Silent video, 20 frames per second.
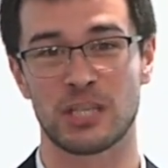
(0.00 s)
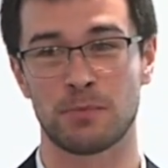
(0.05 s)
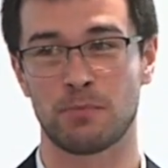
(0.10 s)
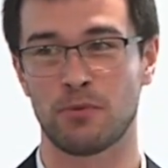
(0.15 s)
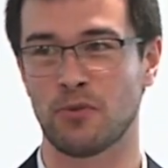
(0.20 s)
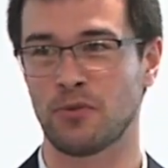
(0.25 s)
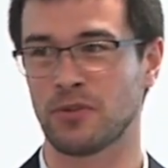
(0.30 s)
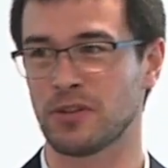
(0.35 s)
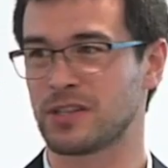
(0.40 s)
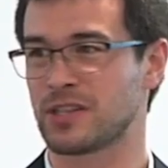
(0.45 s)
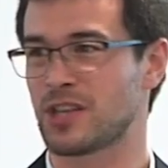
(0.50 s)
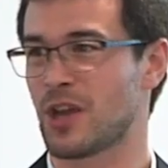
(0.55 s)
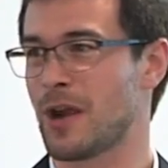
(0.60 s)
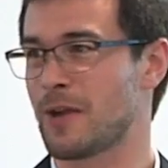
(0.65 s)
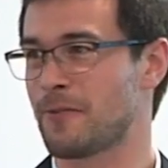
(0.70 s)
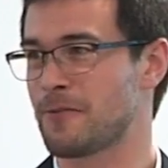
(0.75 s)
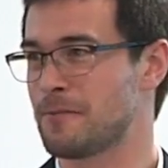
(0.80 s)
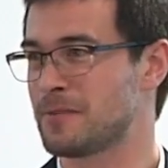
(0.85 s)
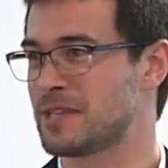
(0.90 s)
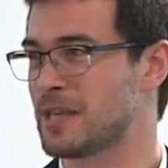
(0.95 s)
sports,
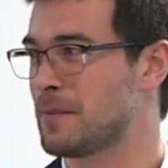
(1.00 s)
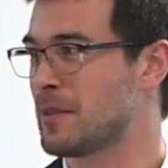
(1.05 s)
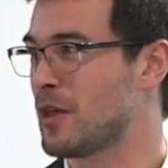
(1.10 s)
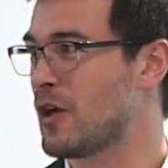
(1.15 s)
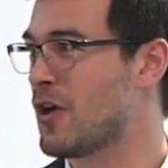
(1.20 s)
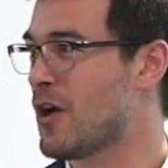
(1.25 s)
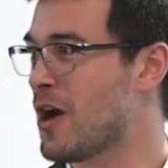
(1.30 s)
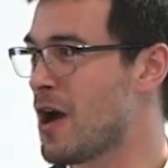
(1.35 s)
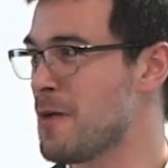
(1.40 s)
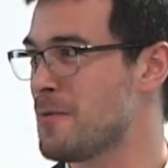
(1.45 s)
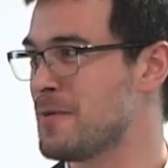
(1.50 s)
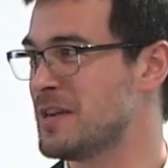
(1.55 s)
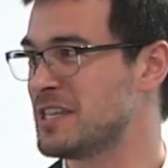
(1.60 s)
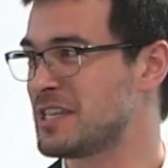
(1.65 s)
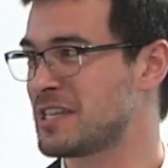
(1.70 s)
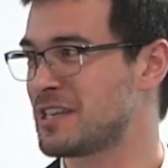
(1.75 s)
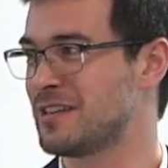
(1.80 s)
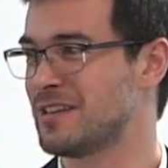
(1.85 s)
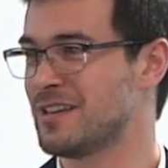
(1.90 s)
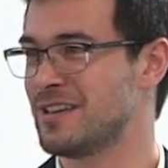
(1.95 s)
going from some of the higher
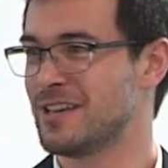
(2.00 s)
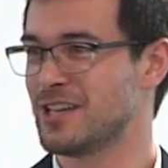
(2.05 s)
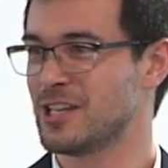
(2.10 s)
risk